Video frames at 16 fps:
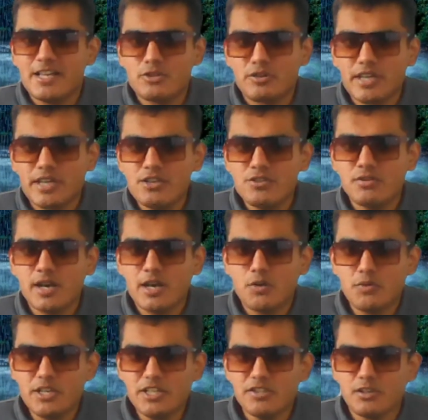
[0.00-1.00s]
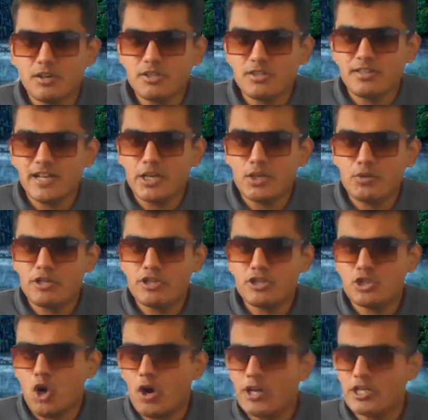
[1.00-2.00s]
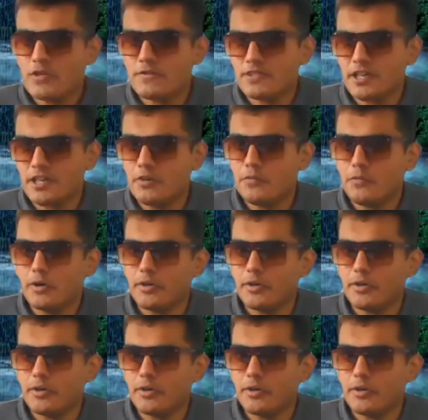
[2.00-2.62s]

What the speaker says: in education and research led to a shortage of skilled